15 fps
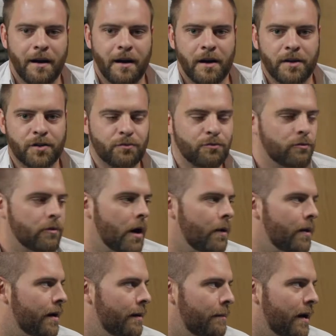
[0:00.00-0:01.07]
us
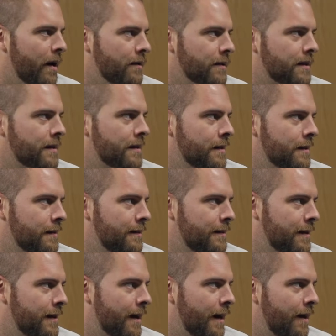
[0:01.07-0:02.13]
rowing a boat,
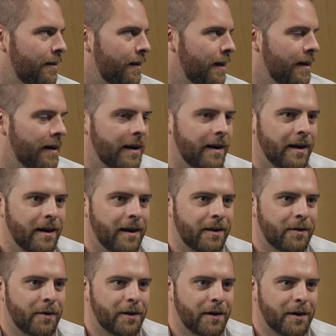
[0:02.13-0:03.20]
you know, like uh,
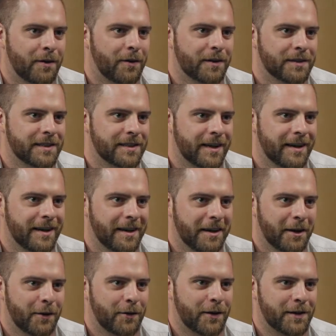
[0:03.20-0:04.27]
across across the
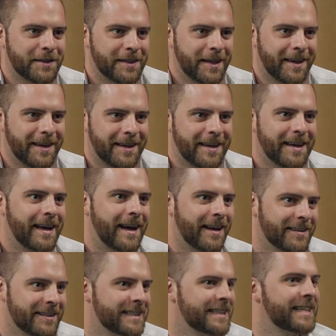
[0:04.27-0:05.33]
across the
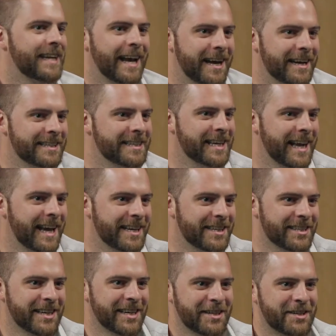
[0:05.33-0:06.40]
canal slash,
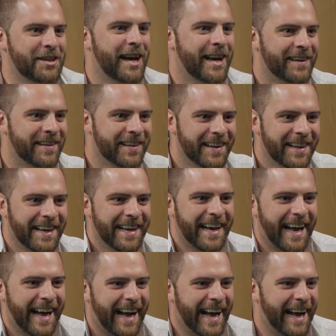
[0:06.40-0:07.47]
slash channel.
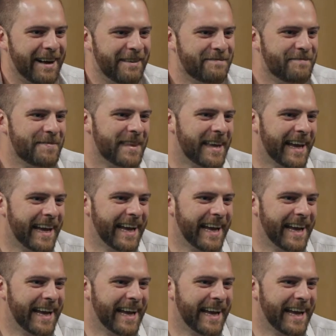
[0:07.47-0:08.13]
Um,